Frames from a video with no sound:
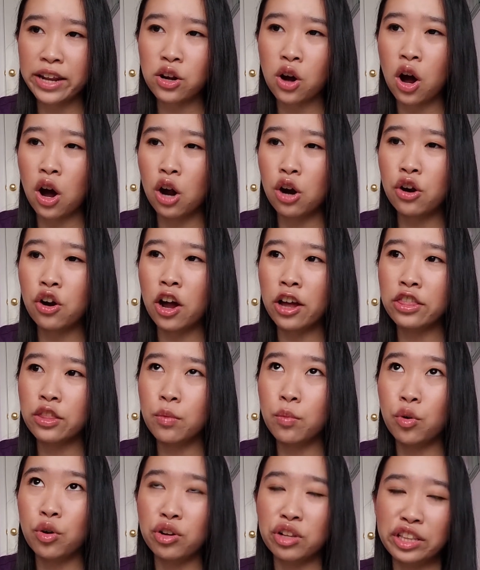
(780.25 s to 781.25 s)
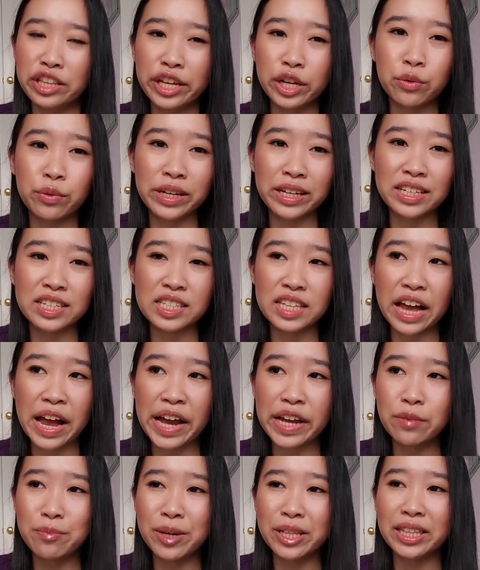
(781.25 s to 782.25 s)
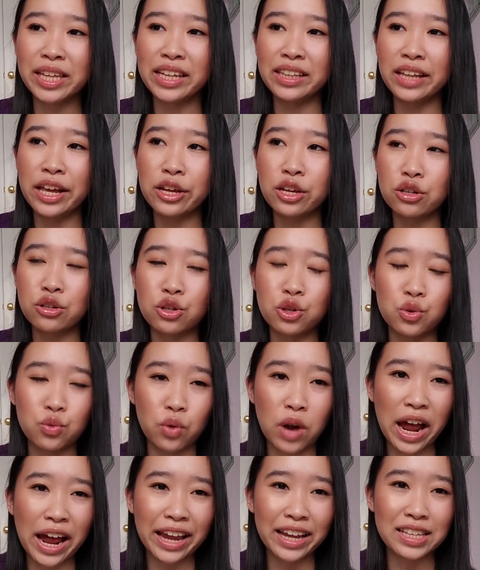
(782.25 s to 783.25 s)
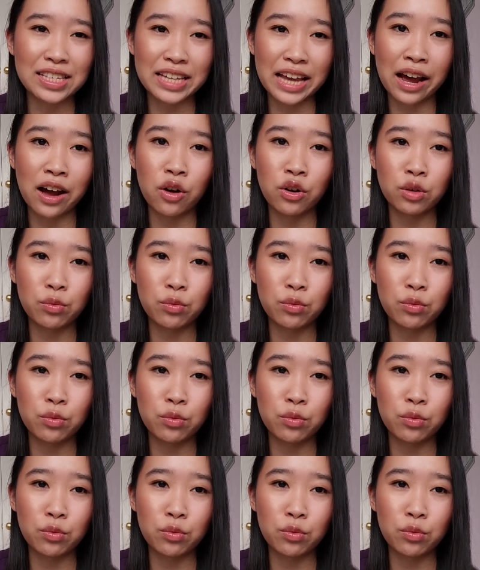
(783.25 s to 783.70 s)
are on the more liquidy side, but they like dry down